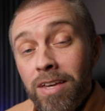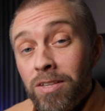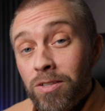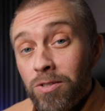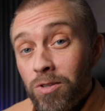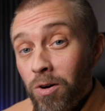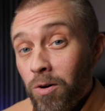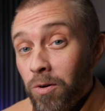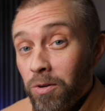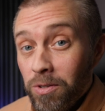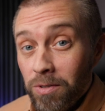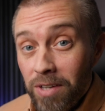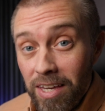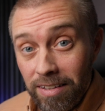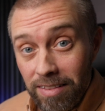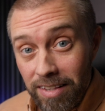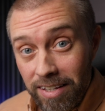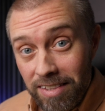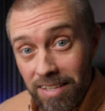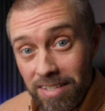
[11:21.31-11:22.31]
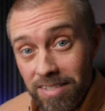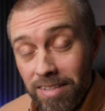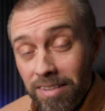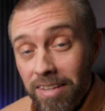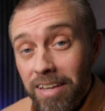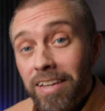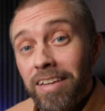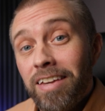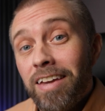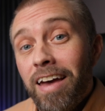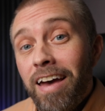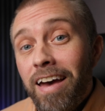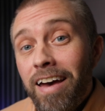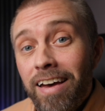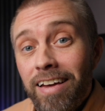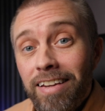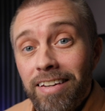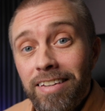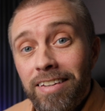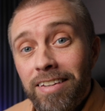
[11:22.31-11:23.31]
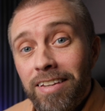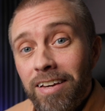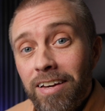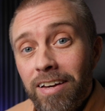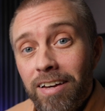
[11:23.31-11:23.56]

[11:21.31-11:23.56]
so you can click this link and